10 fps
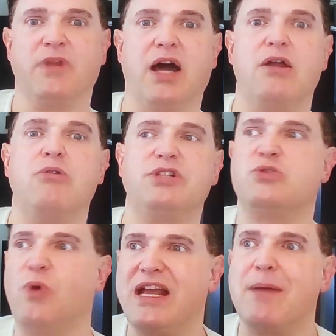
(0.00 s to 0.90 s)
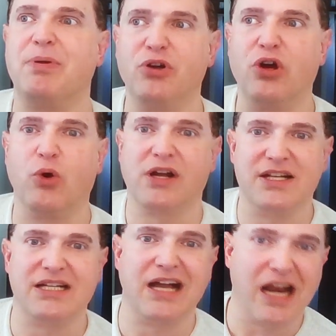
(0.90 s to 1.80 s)
I don't just wake up and go to work
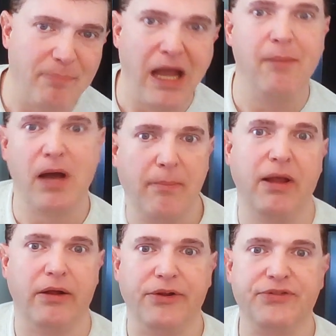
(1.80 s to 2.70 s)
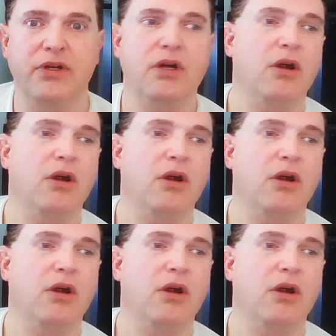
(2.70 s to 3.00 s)
because I got to pay my bills